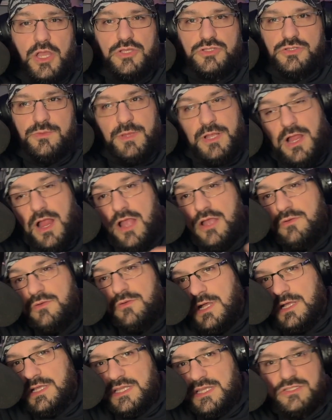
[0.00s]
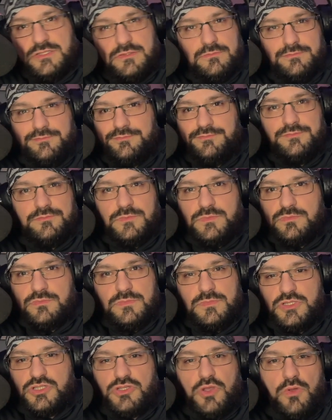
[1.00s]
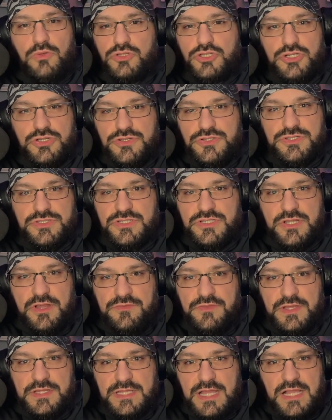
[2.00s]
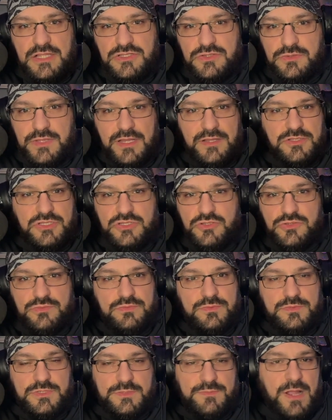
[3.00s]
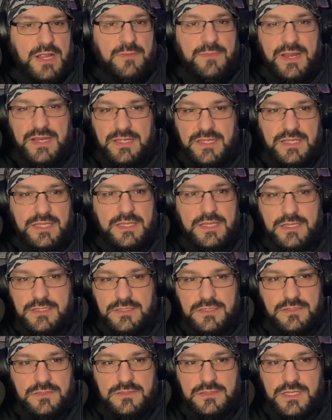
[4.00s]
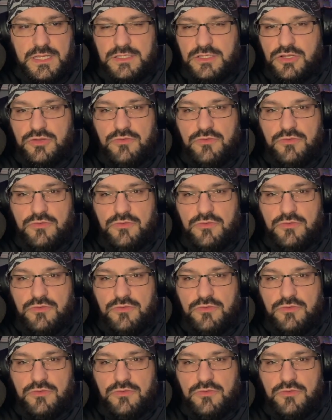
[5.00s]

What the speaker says: So I'm like, all right, well, I'll get some soldiers and stuff like that. So, like, Spider-Man can kick the